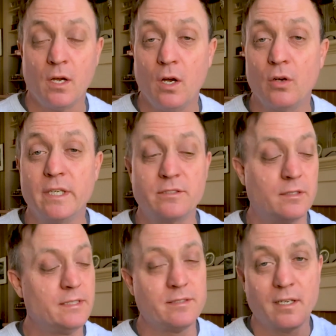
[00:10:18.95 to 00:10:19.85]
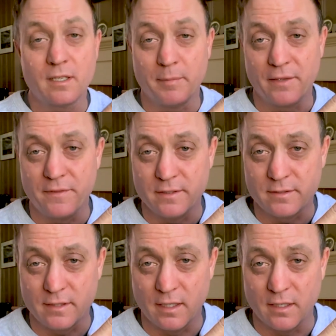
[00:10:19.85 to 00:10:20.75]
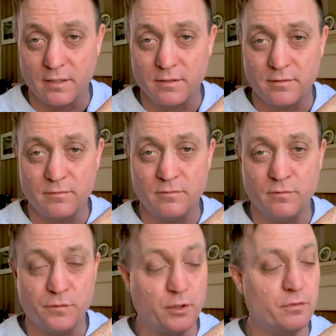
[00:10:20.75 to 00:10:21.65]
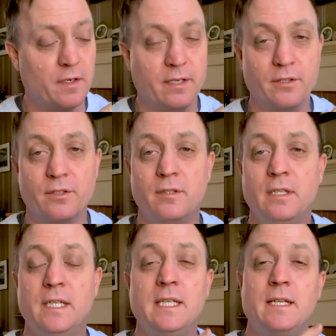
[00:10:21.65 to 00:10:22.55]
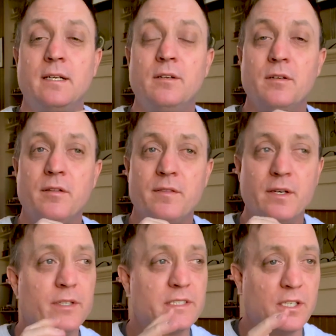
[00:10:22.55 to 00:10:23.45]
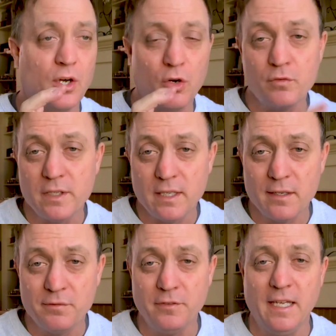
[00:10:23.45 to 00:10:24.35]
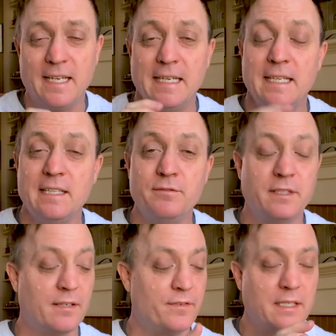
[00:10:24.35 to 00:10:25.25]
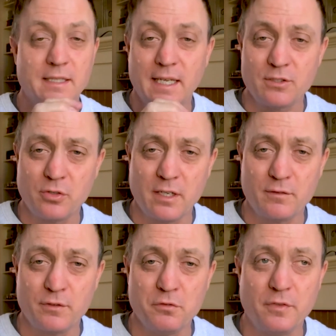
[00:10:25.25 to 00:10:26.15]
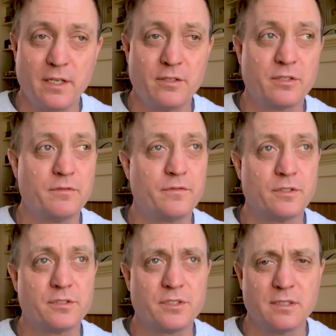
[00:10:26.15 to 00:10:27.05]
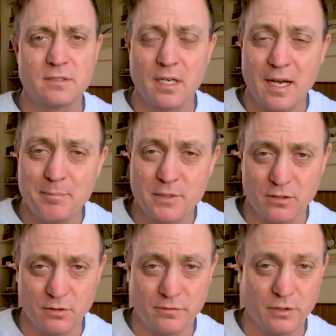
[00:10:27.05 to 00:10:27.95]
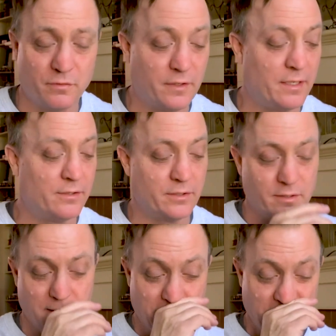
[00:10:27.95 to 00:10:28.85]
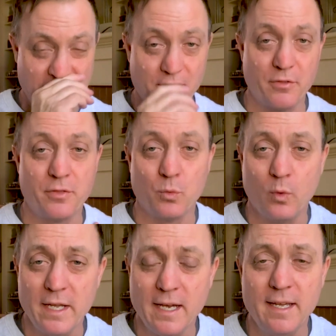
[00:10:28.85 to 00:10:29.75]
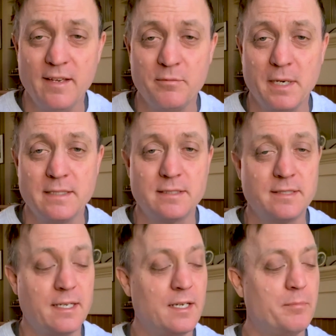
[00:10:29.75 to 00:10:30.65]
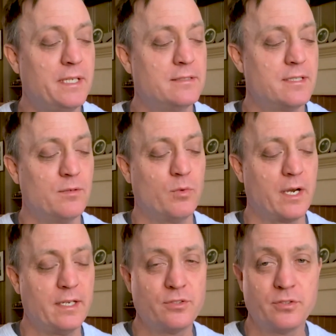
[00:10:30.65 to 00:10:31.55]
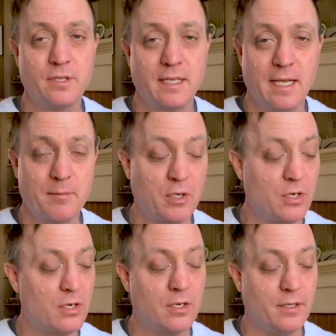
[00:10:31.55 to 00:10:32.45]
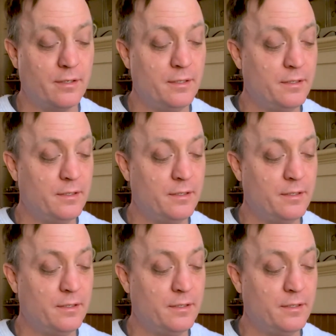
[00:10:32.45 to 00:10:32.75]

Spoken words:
Okay, so let's talk about this viewfinder. There is an OVF and an EVF, electronic viewfinder versus optical viewfinder. Now, the way I have mine set up is that when I turn the camera on,